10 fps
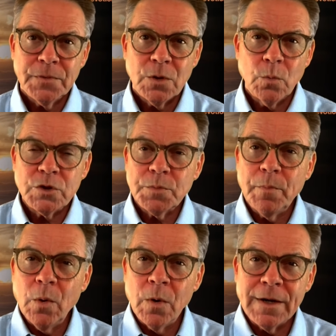was
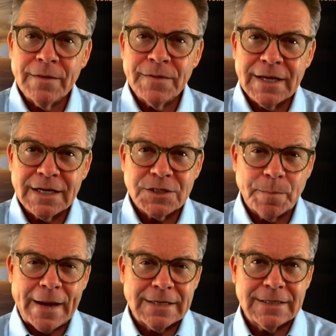born in the
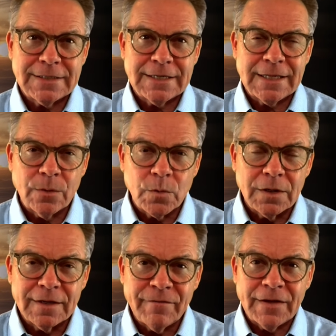expectancy that we're
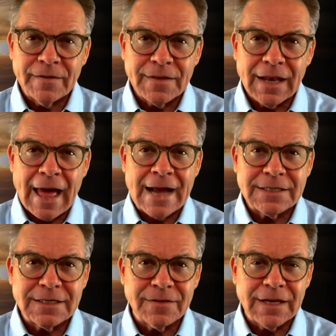living in the
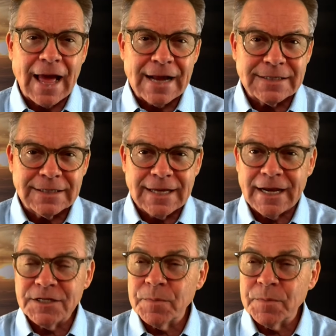last of the last days,